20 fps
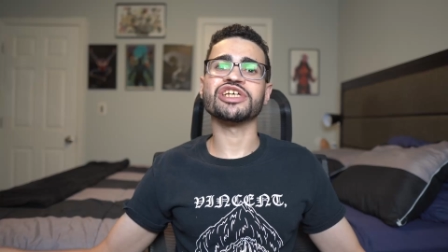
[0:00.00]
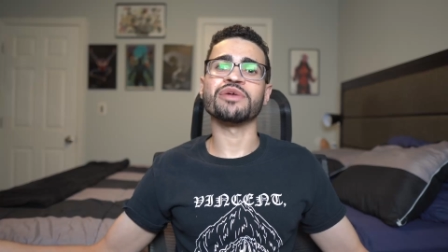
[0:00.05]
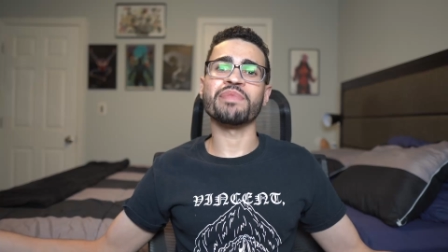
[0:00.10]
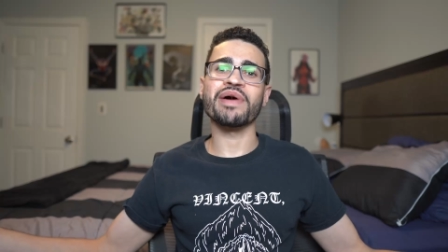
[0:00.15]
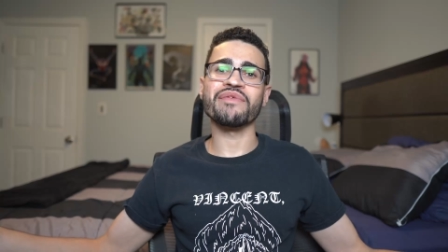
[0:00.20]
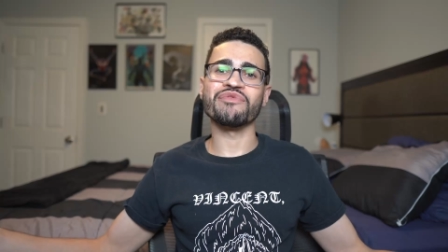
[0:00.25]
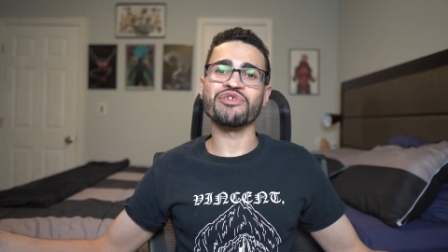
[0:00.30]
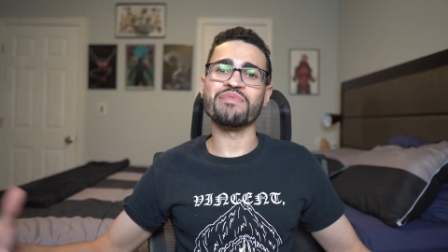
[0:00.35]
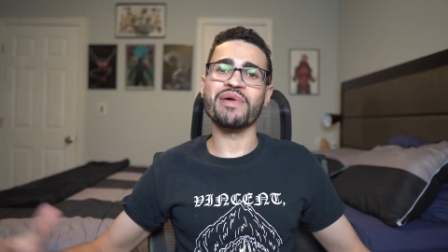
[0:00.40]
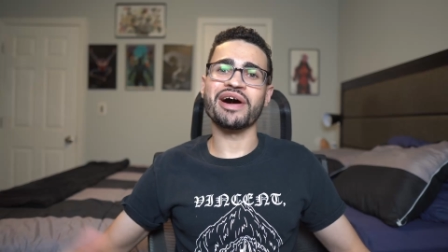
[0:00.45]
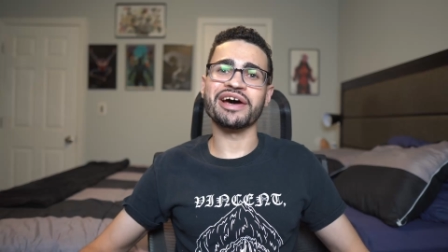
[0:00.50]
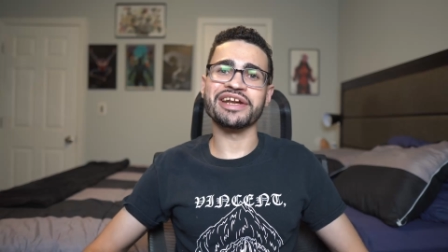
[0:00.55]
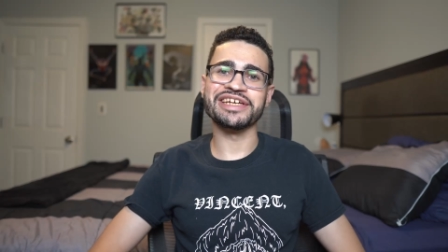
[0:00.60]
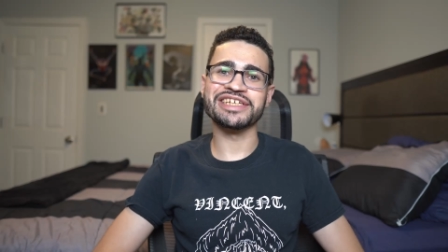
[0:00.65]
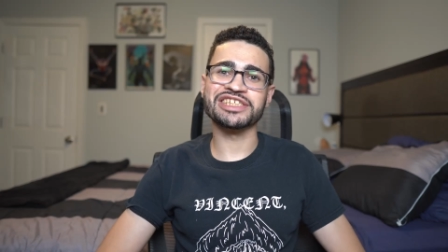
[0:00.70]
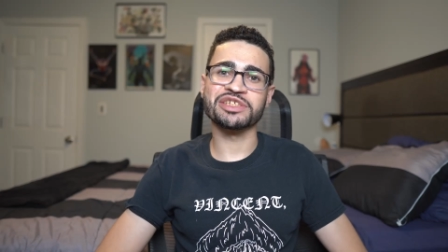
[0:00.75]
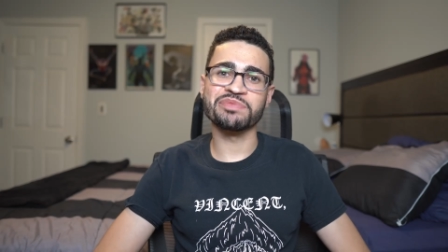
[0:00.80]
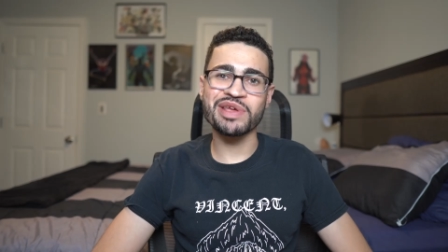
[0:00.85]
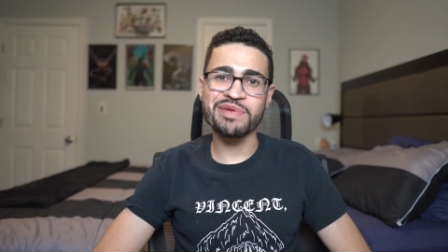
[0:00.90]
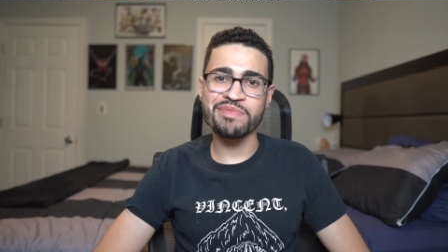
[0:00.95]
up everybody,
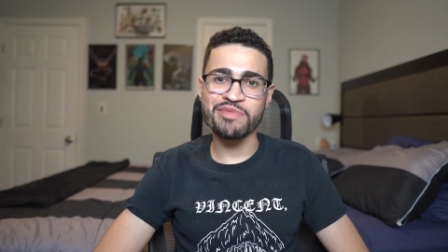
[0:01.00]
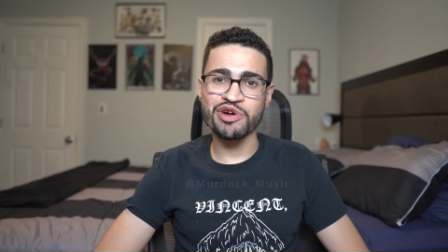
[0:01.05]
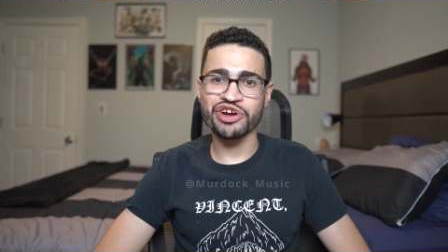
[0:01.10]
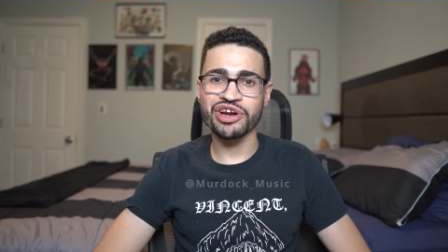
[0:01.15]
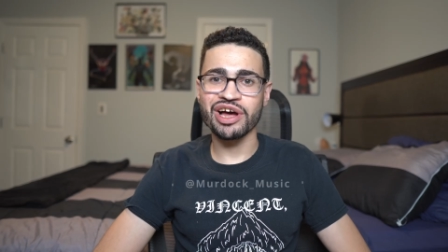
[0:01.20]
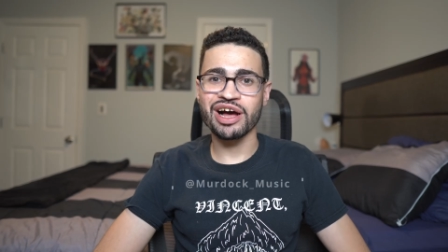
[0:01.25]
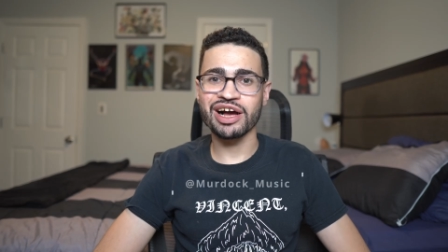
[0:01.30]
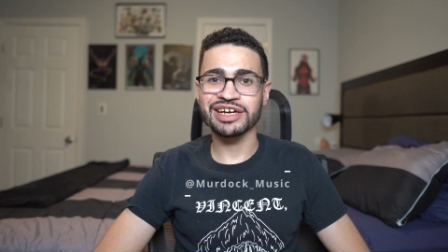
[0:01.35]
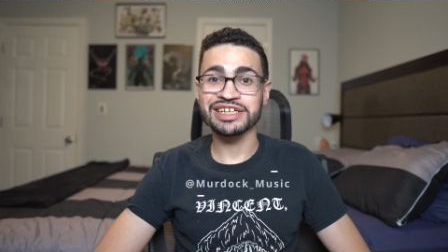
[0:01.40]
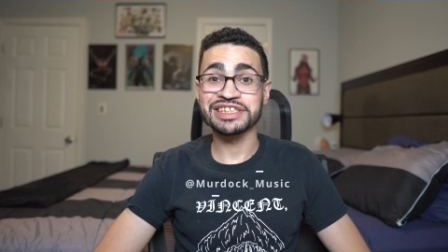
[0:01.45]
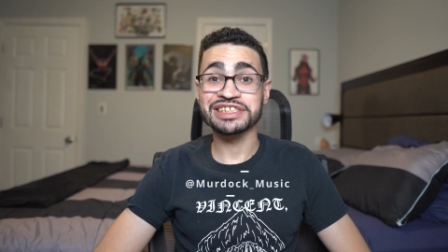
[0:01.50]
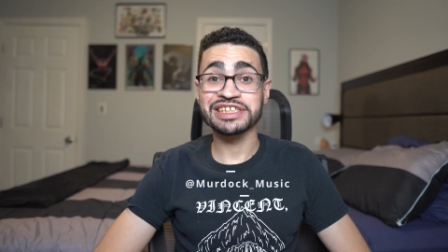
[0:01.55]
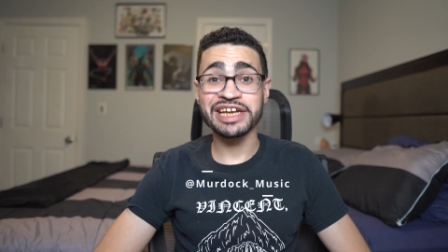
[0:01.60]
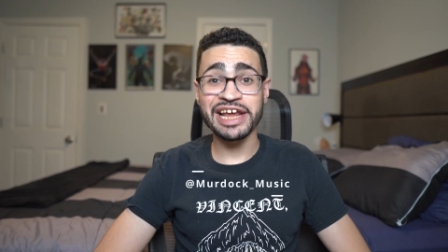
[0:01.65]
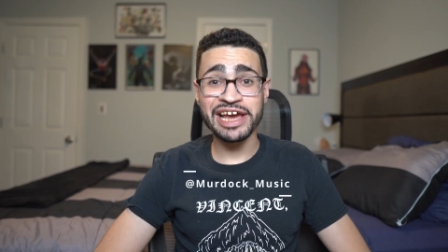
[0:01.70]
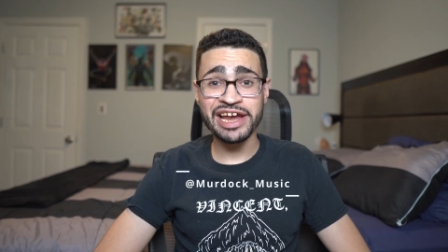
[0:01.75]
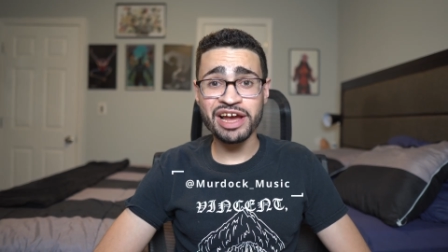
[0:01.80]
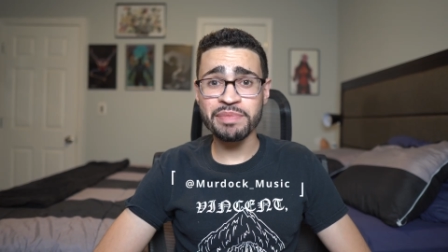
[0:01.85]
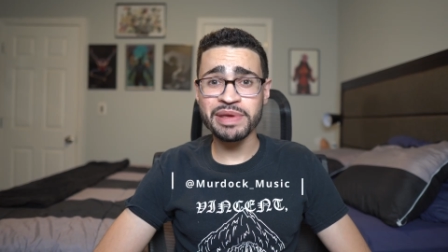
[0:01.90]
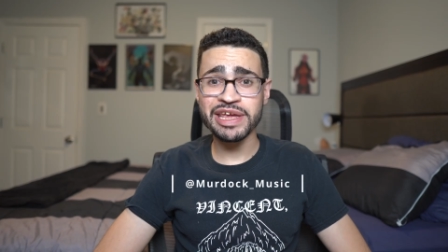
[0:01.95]
it's me Murdock, and
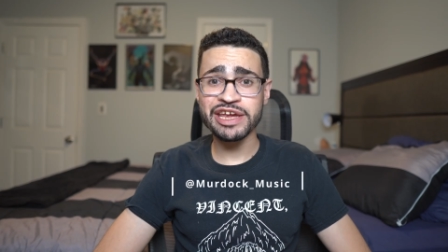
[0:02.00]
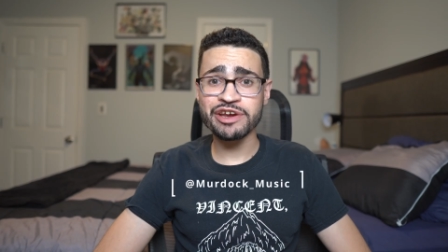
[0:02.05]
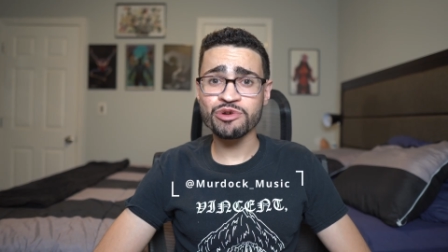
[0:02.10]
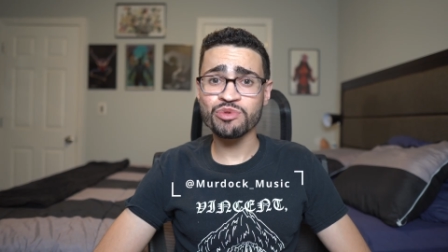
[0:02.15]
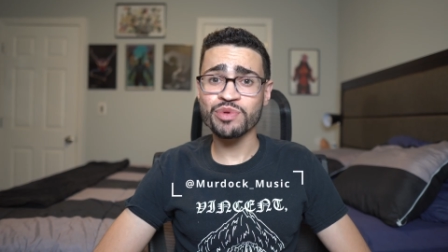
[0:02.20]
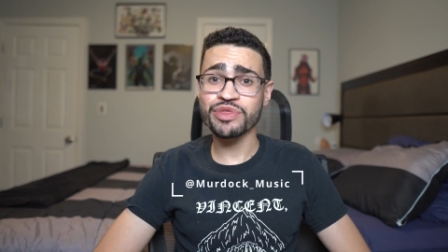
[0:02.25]
today I'm here